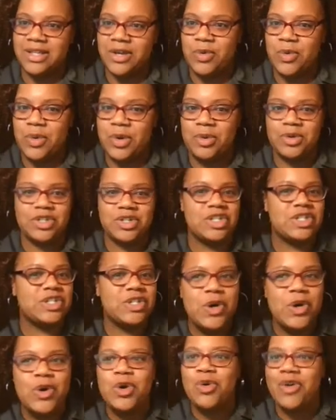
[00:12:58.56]
So we were just
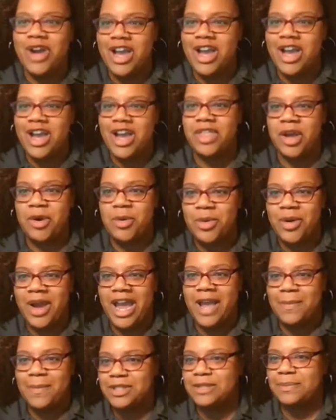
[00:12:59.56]
so grateful that we were
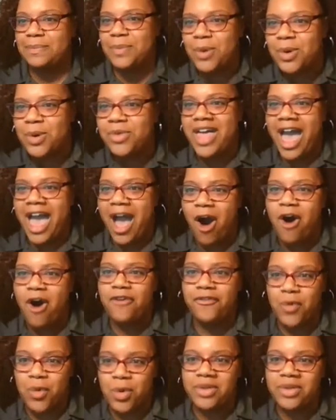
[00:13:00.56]
able to pull that off
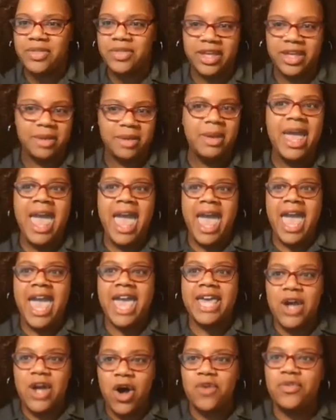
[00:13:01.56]
for them.
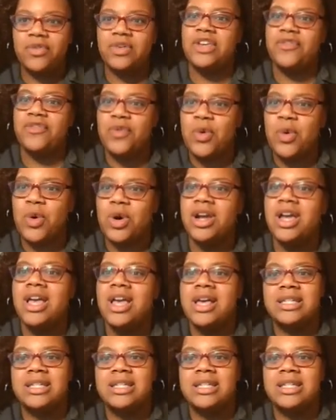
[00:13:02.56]
And hopefully for